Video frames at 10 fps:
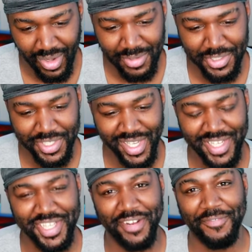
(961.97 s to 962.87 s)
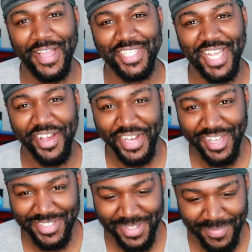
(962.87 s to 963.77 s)
Oh shit, he did a fatality
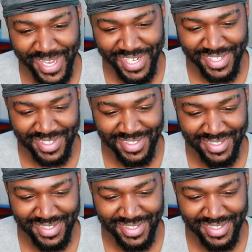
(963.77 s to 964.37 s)
on somebody?